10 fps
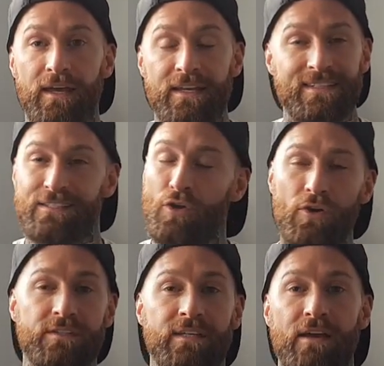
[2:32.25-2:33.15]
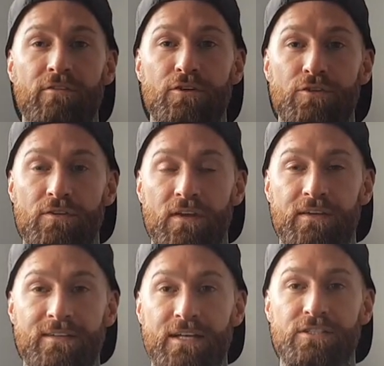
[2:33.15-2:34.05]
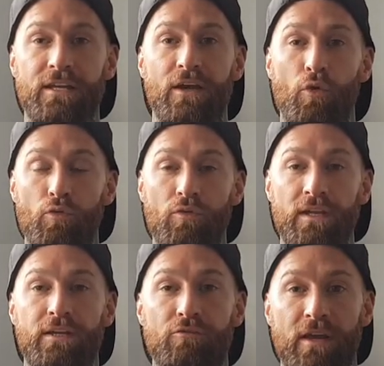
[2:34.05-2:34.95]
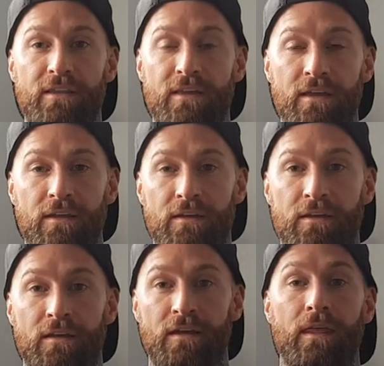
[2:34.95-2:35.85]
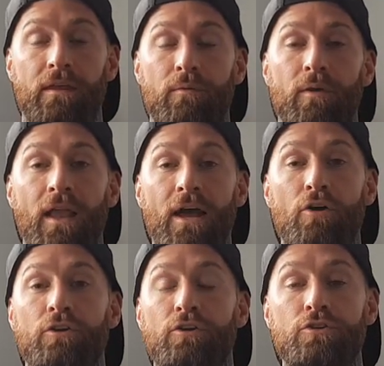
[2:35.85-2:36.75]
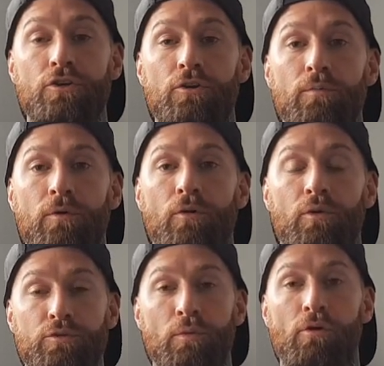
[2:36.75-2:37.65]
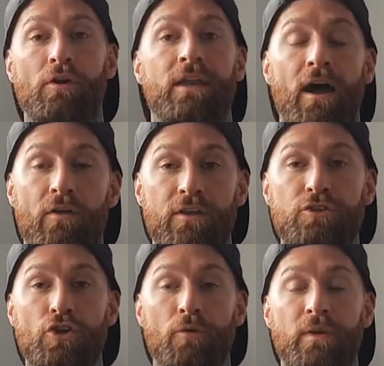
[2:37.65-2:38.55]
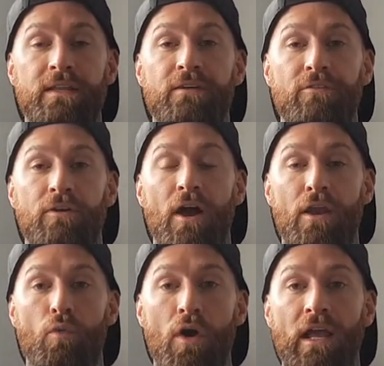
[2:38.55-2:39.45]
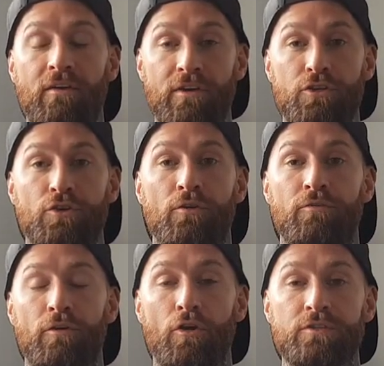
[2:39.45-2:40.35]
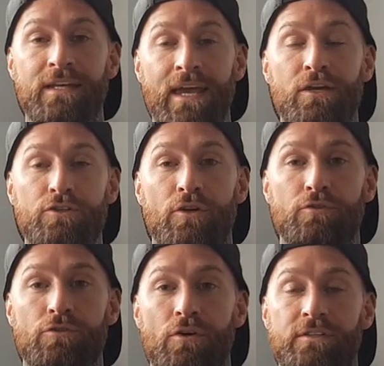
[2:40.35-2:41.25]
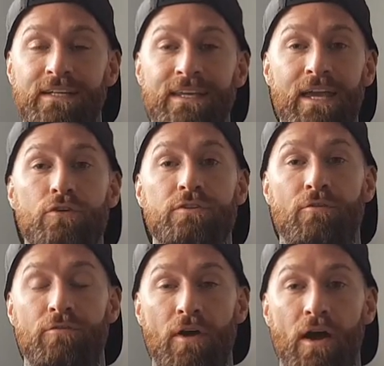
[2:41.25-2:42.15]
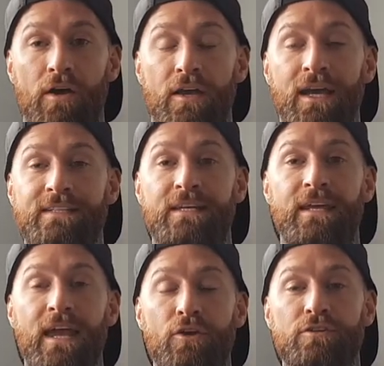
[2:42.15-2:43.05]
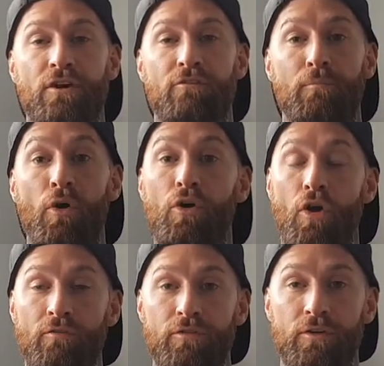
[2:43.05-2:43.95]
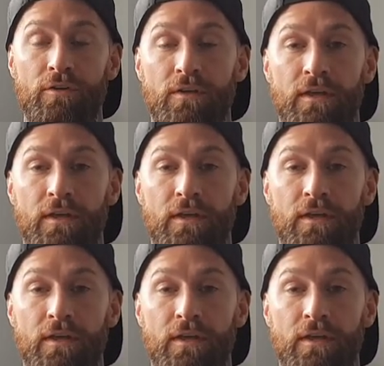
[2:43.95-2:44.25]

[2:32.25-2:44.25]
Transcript: it's not as scary as you think. It's actually a really great thing. But like on YouTube, which we're on now, there's so many different kind of workout videos you can follow to get yourself stronger, to get yourself fitter, to get yourself more confident,